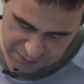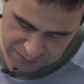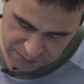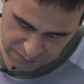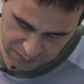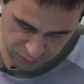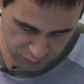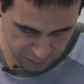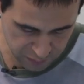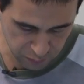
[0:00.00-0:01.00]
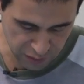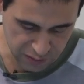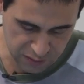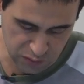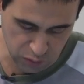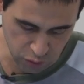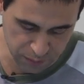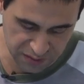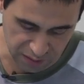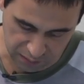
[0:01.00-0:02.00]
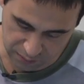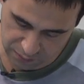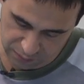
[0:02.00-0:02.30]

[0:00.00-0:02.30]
is when it is orbiting